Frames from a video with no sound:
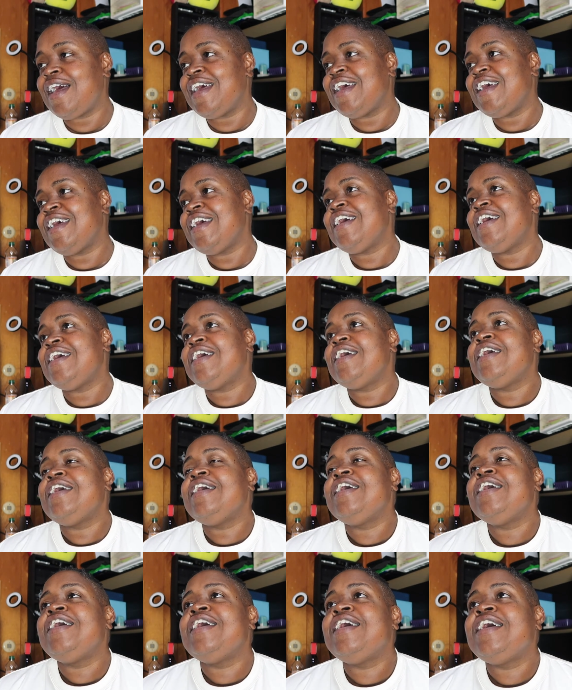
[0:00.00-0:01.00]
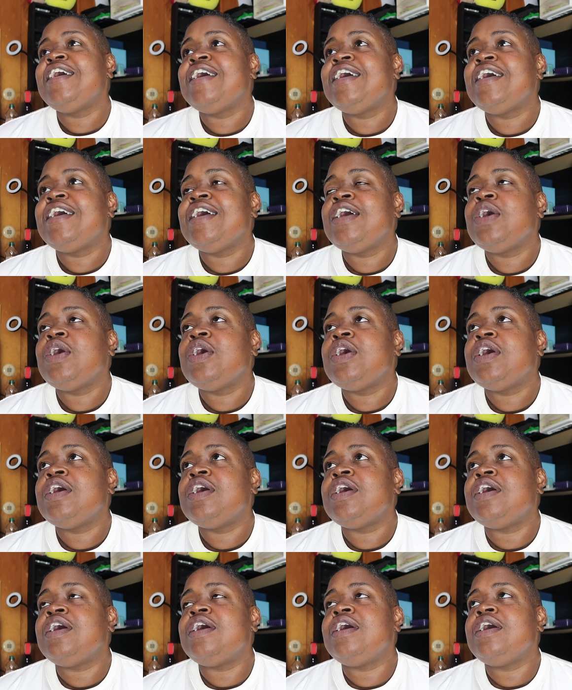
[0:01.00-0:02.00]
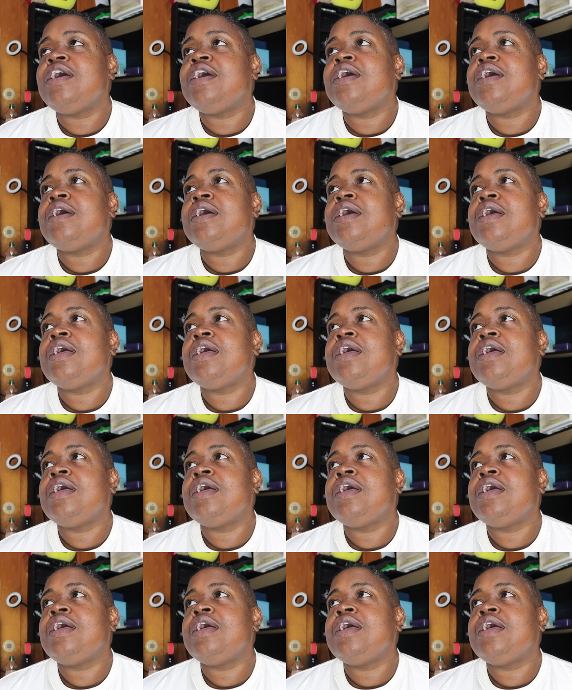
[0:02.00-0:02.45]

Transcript: No one is speaking in this clip.